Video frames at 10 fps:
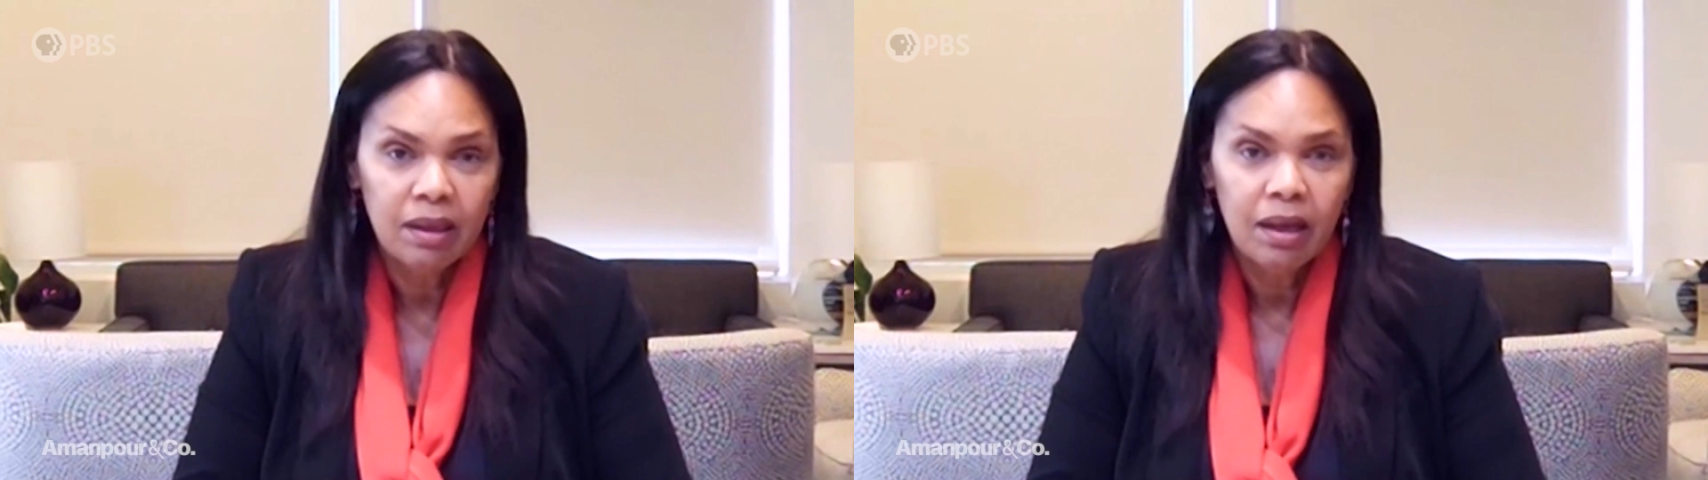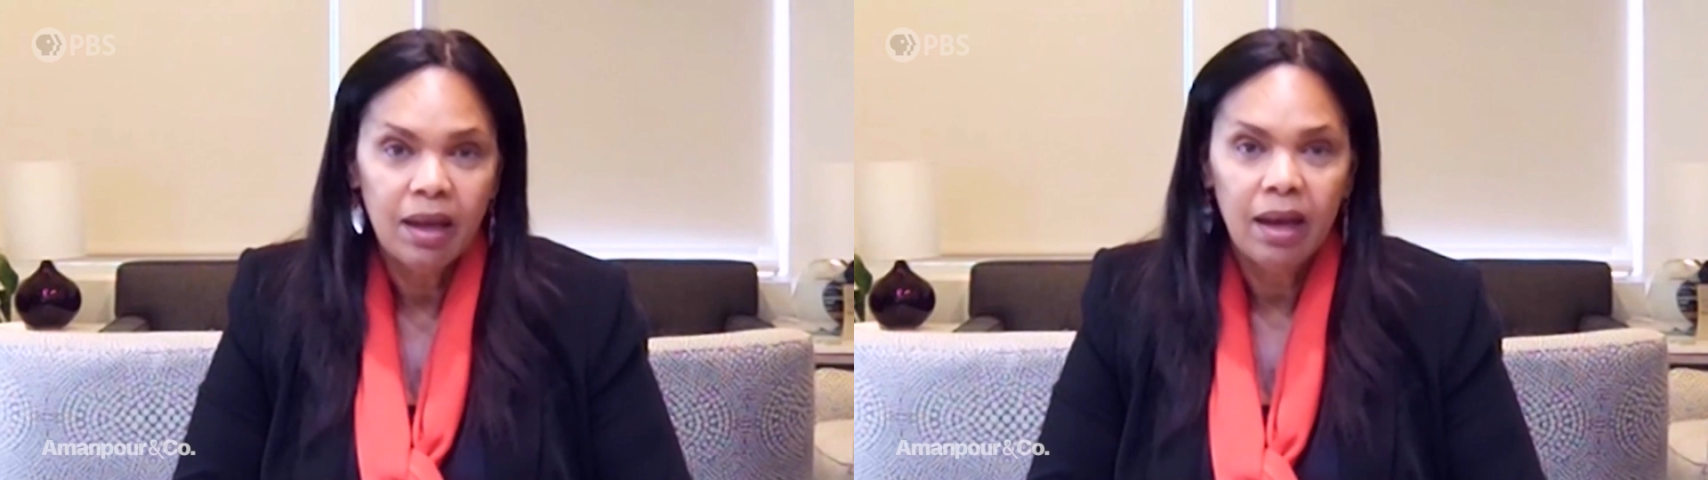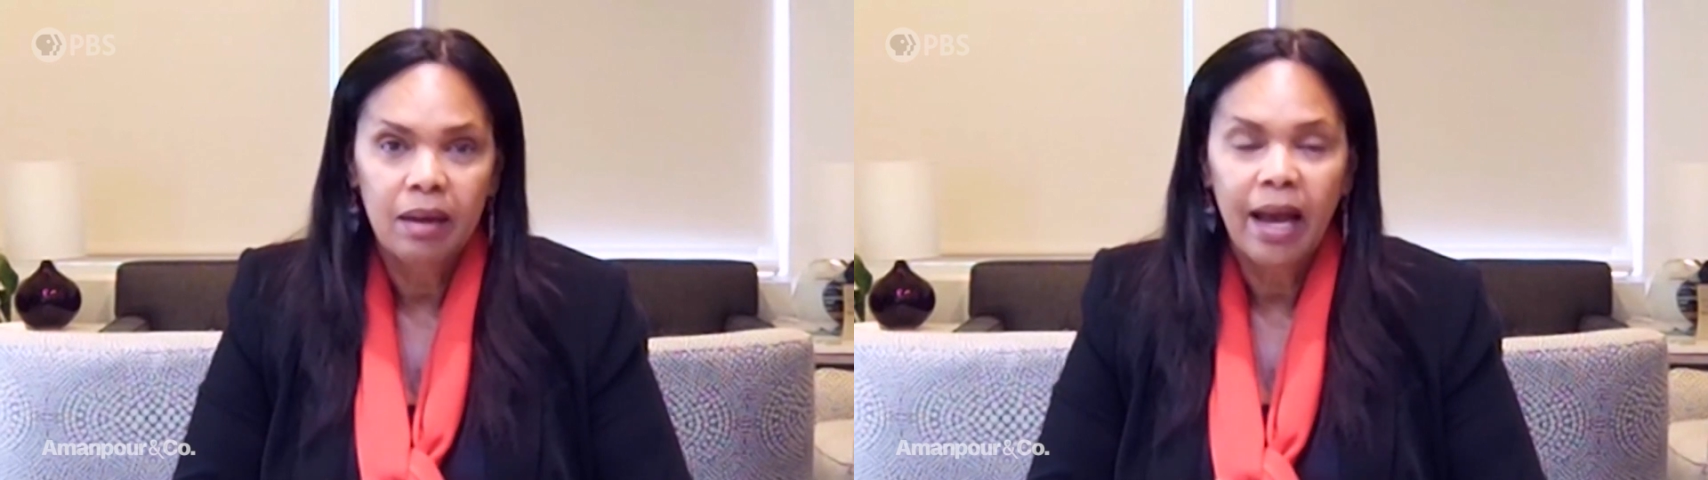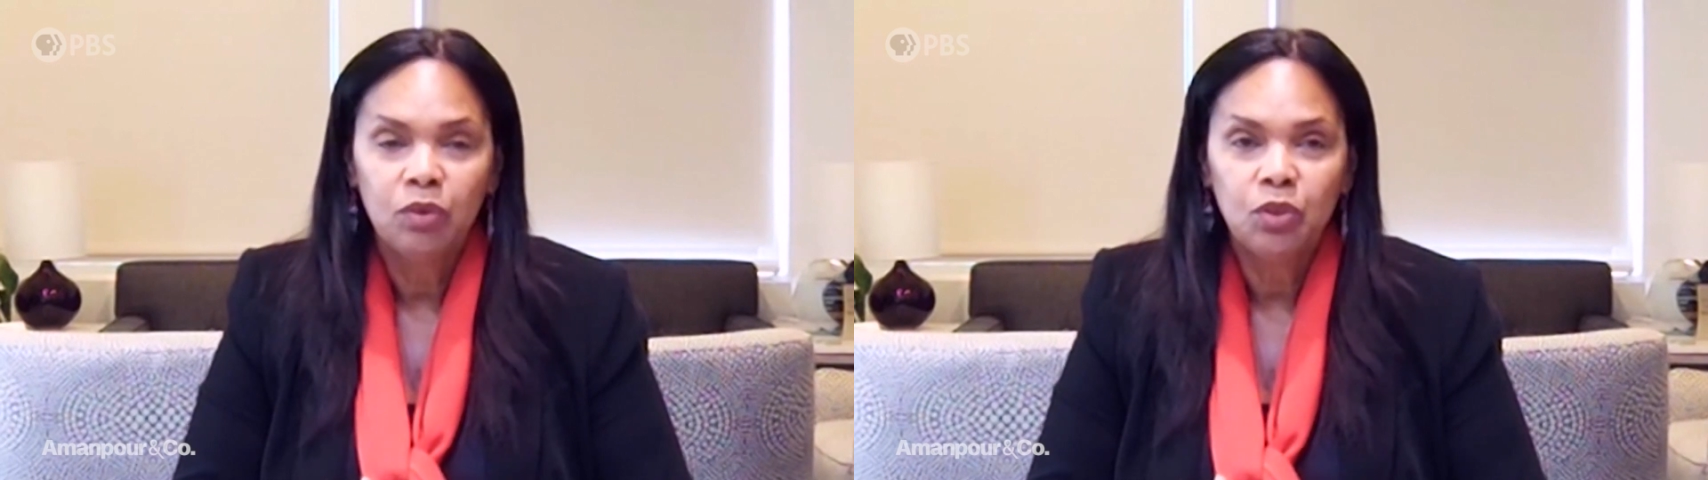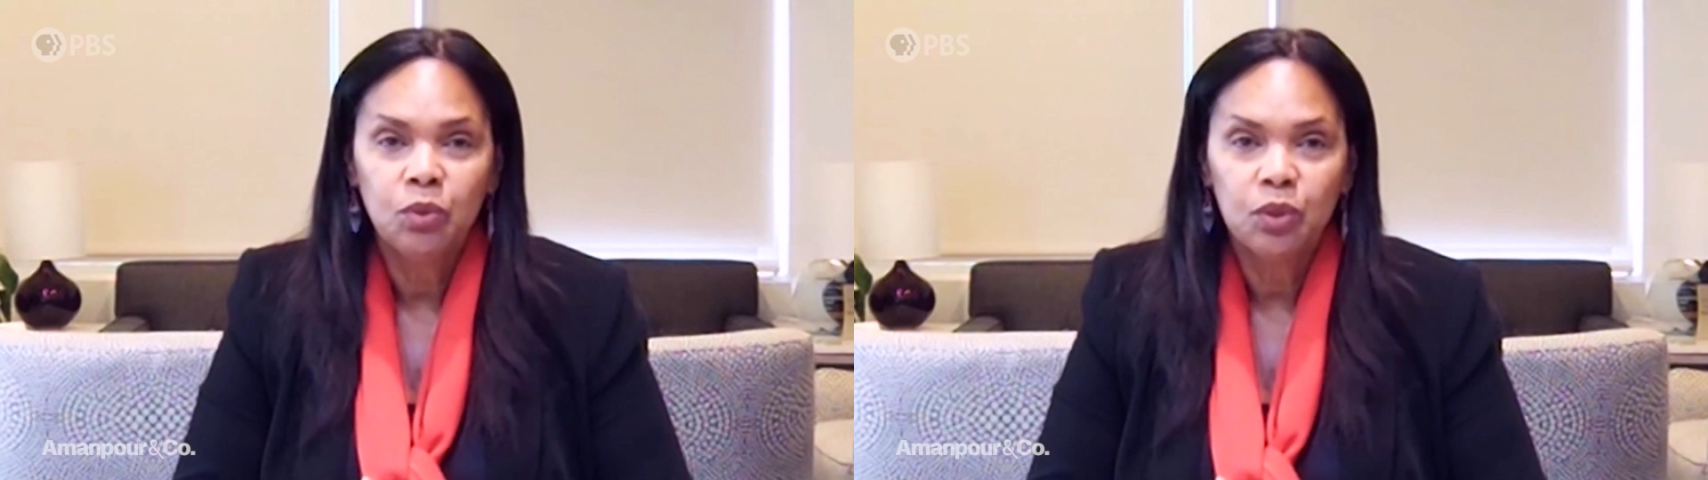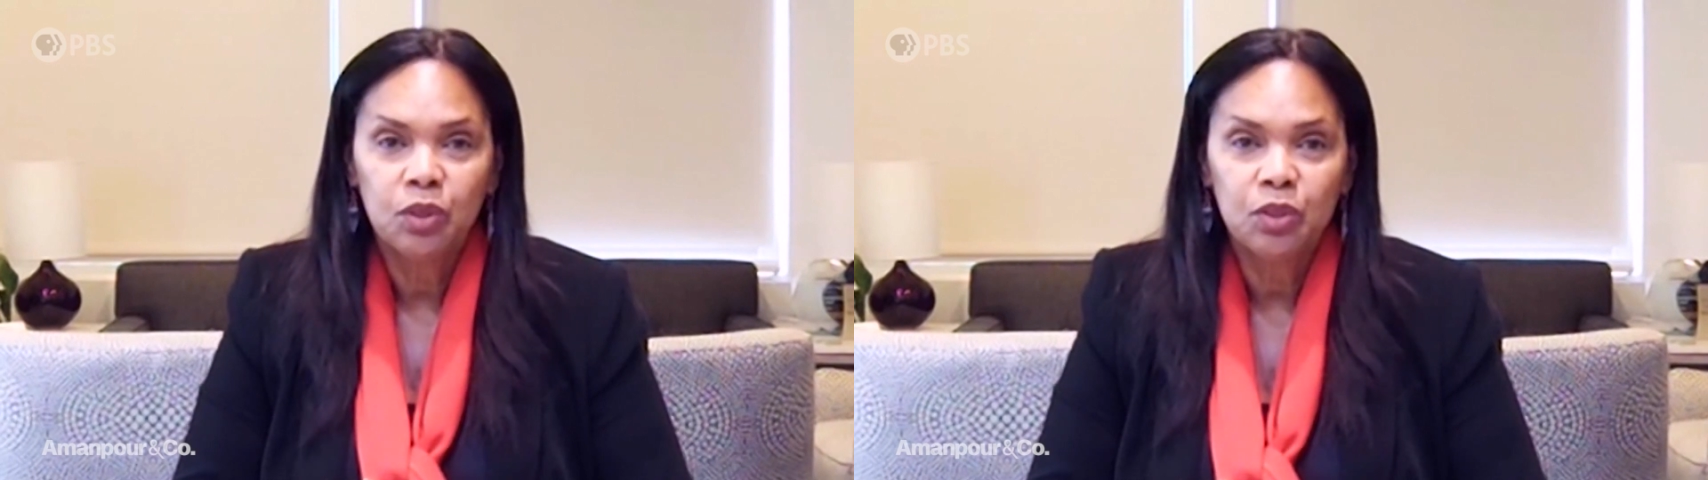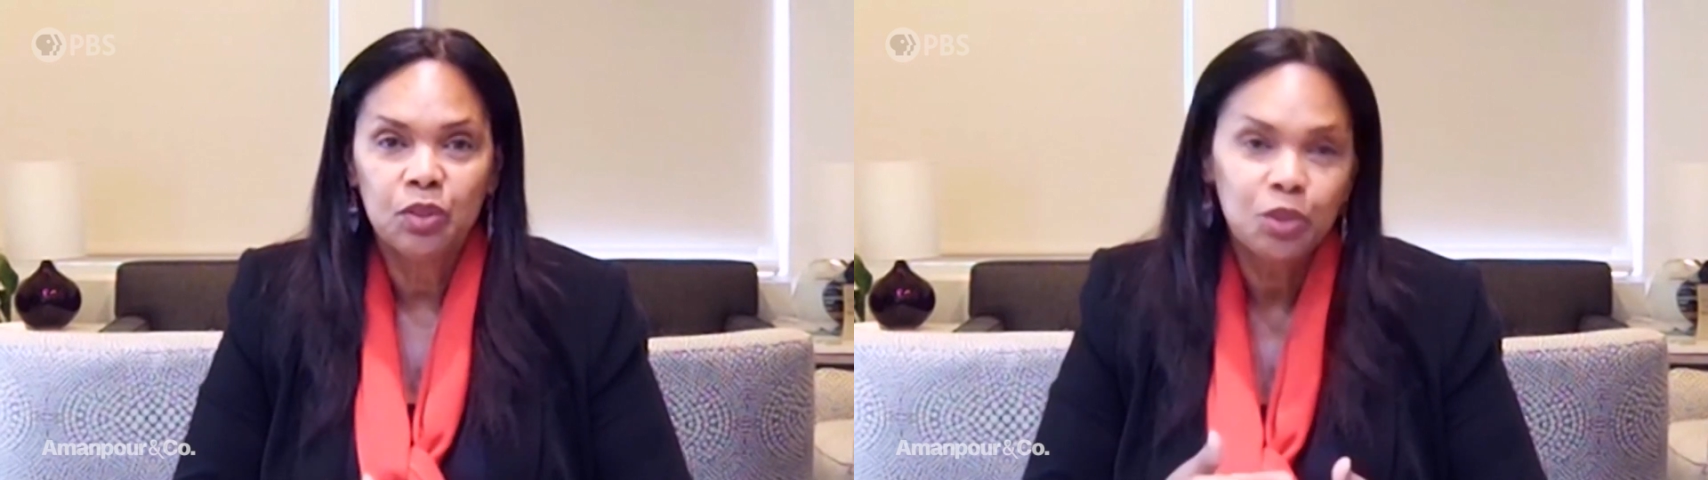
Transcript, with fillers: uh, how you could do